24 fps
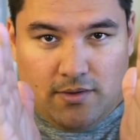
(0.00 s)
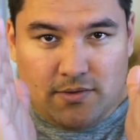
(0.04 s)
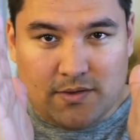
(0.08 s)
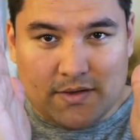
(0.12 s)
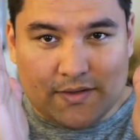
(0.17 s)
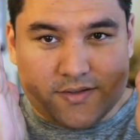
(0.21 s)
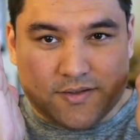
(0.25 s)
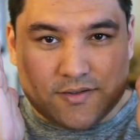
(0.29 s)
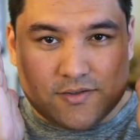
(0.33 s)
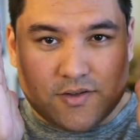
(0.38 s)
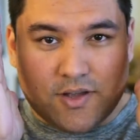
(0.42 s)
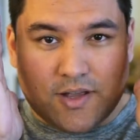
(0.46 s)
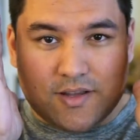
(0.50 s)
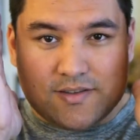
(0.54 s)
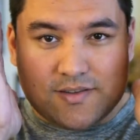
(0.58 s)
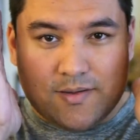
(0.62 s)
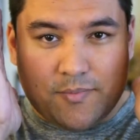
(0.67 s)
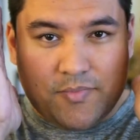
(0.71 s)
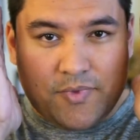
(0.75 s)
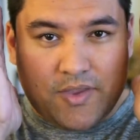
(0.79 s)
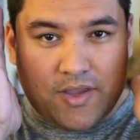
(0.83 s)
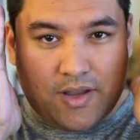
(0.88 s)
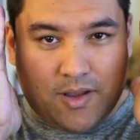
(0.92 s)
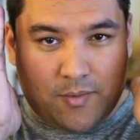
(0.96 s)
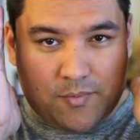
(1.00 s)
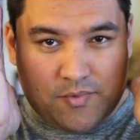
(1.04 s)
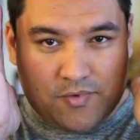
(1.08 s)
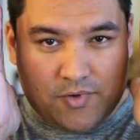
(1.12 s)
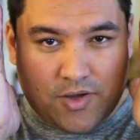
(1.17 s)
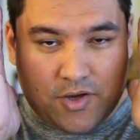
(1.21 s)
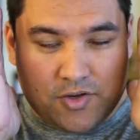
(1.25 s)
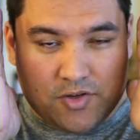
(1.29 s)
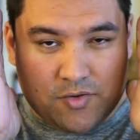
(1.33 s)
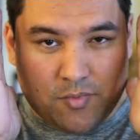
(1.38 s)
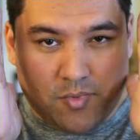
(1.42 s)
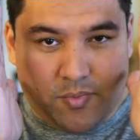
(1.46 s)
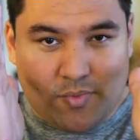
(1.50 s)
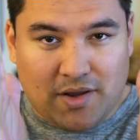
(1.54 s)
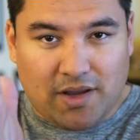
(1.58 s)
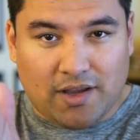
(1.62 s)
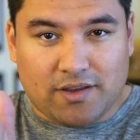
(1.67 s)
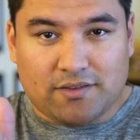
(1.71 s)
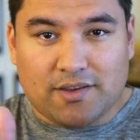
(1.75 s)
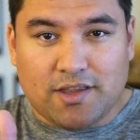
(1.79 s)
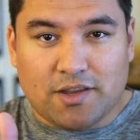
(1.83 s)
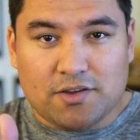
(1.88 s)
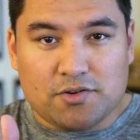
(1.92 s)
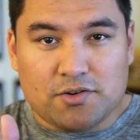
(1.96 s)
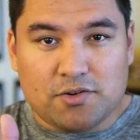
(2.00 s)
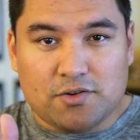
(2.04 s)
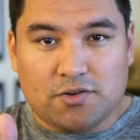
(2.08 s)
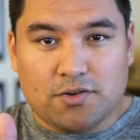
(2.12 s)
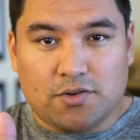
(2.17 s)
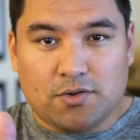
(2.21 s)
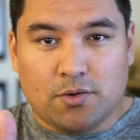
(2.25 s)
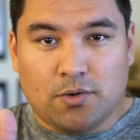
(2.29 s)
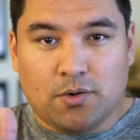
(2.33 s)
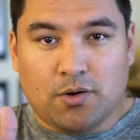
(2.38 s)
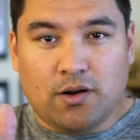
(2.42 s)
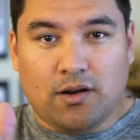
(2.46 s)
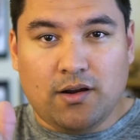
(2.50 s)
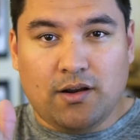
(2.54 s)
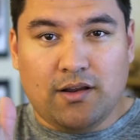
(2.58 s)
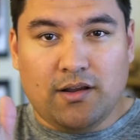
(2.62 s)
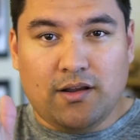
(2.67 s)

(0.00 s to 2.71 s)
This is not something I'm, I should attention to.